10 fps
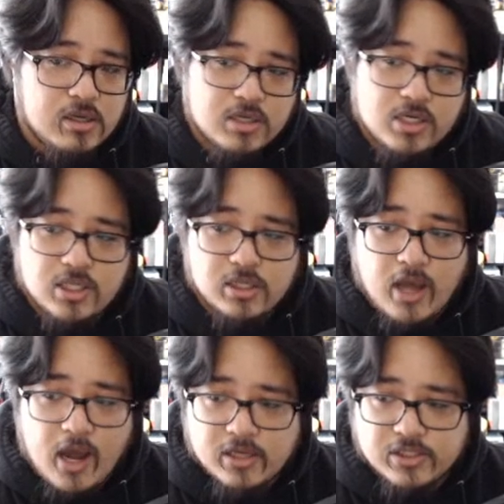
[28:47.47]
Because a
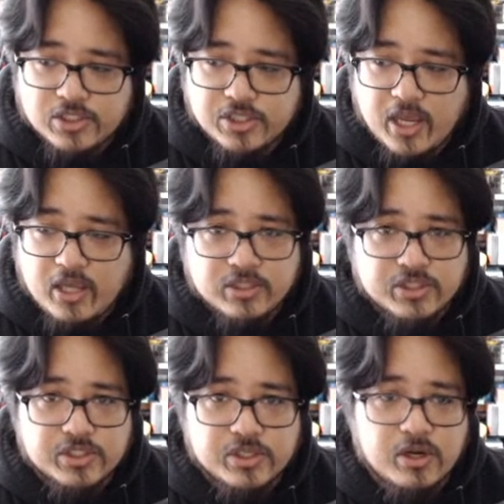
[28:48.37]
lot has
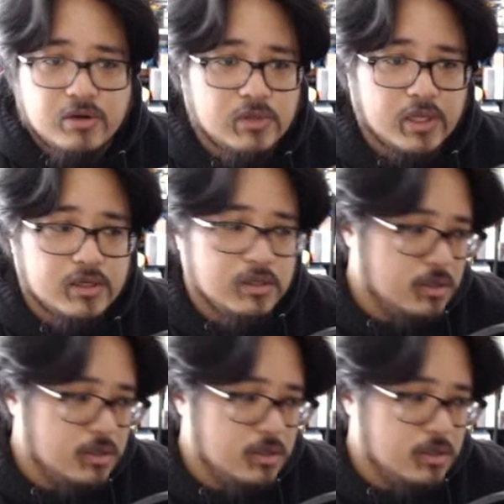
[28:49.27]
changed, like